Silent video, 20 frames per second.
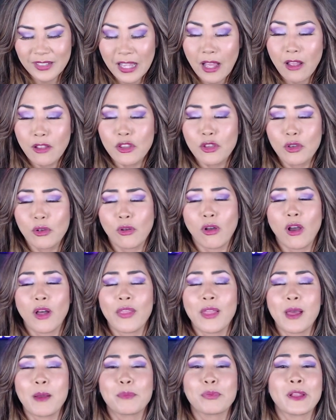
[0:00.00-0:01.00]
You call
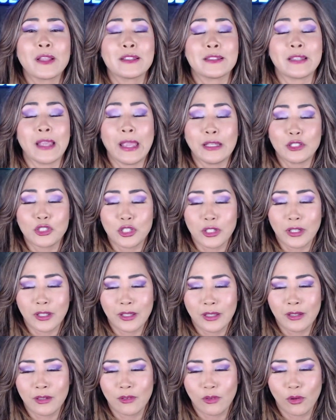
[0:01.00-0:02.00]
that place hate
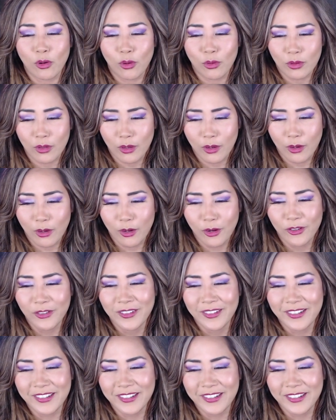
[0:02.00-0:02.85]
chicken? Oh no.